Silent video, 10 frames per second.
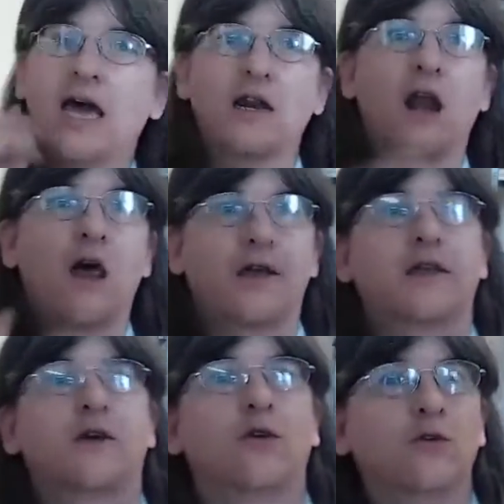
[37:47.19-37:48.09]
like
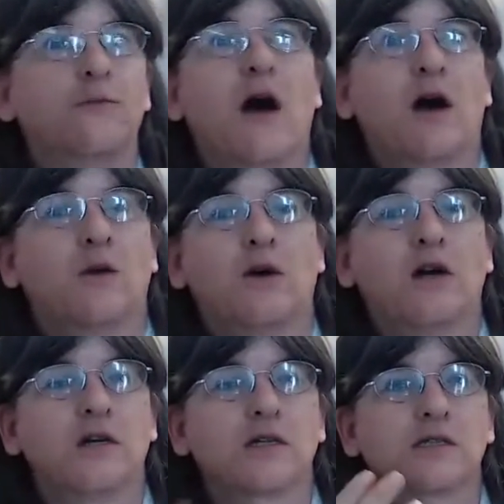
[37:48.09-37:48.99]
all part
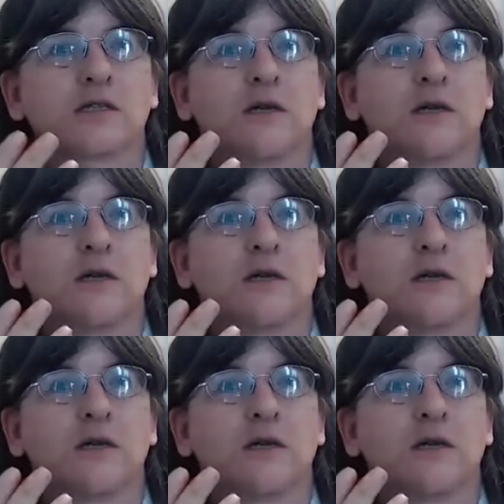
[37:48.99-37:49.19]
works,